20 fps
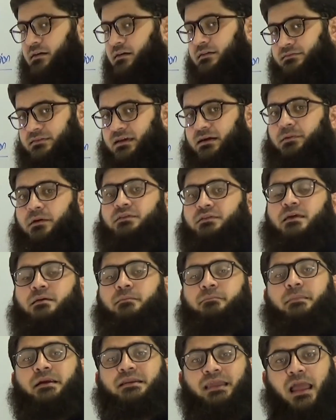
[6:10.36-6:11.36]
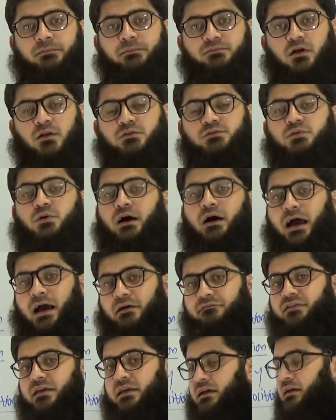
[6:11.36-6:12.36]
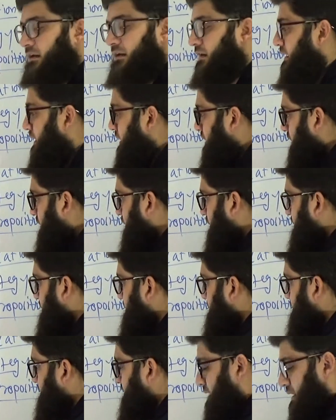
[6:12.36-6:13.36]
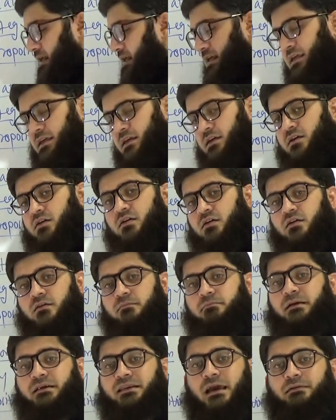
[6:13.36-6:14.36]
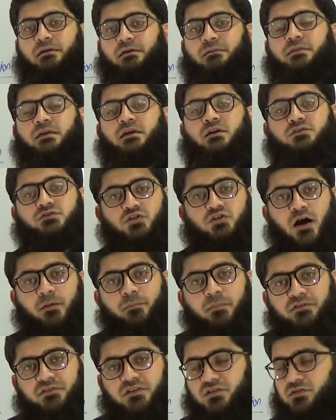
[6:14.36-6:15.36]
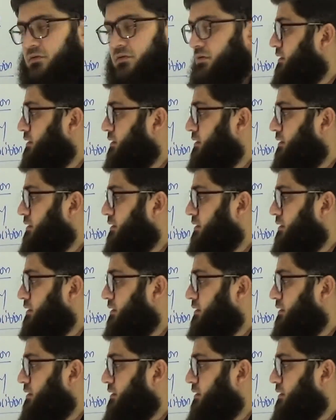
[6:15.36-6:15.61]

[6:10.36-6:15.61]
some of the mid caps also have the mid caps have the strong business